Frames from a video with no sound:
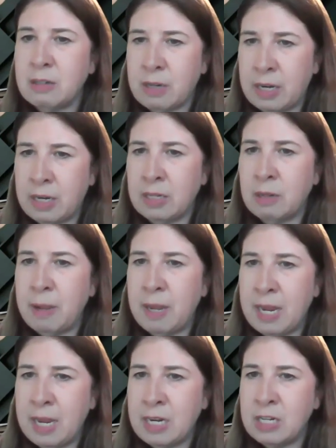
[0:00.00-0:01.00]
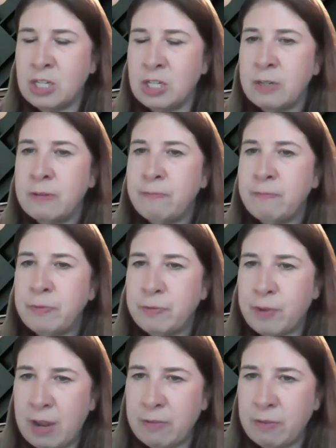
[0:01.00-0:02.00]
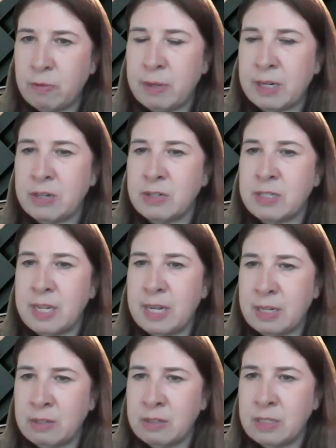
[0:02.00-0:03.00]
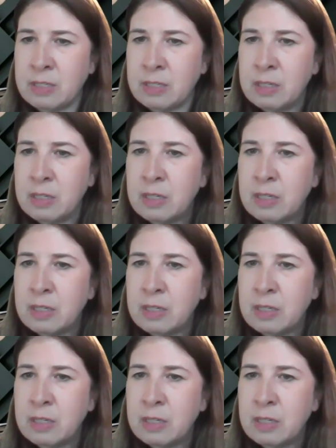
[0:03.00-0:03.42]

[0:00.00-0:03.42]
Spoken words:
okay, on the page. 5 of the bigger sales.